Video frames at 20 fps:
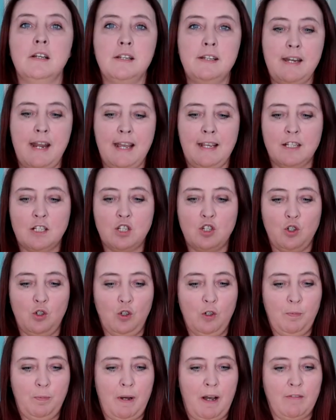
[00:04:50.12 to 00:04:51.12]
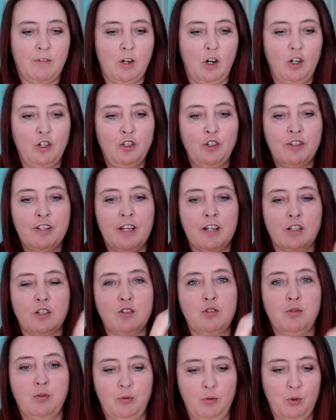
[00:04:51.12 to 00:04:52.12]
Next up, I've got another
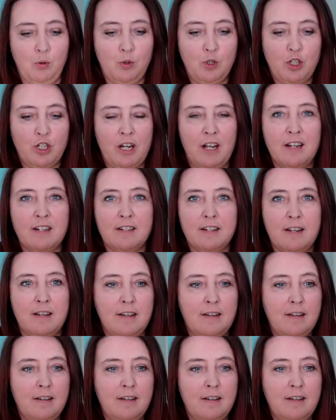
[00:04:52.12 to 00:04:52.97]
crocheted